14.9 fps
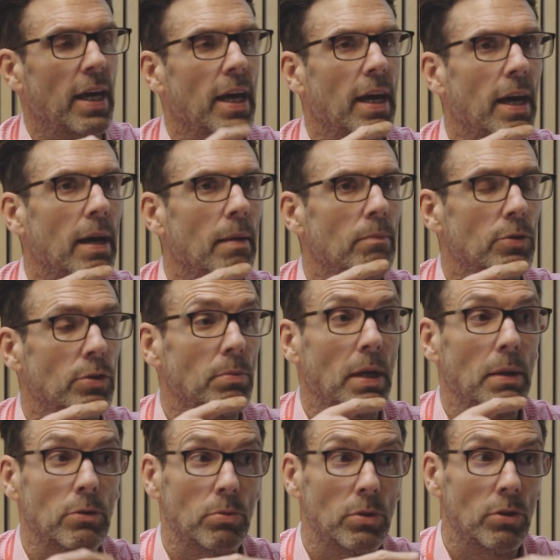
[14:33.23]
And
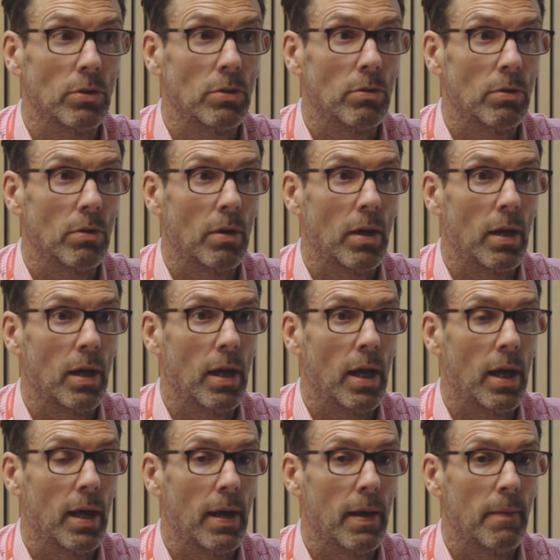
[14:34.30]
sometimes when you're
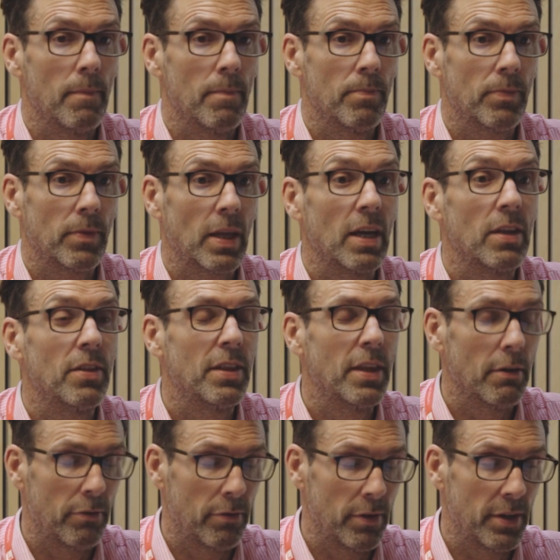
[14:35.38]
in
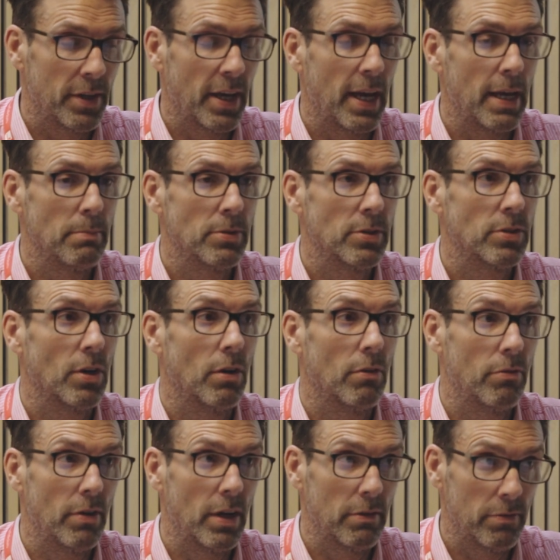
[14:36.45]
different types
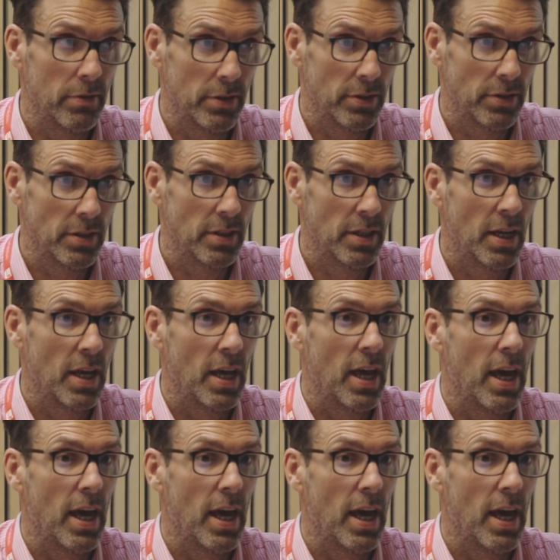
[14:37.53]
of referencing,